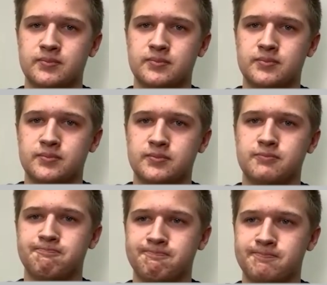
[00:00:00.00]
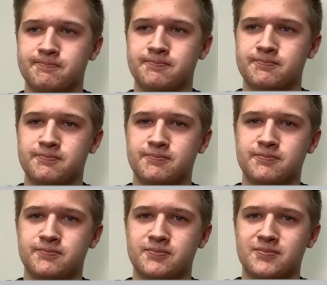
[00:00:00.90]
Go follow him. Some great takes on
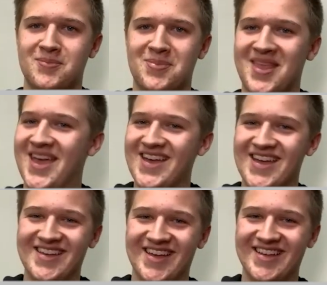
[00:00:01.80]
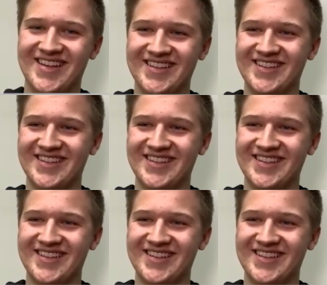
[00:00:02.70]
cameras and chicken.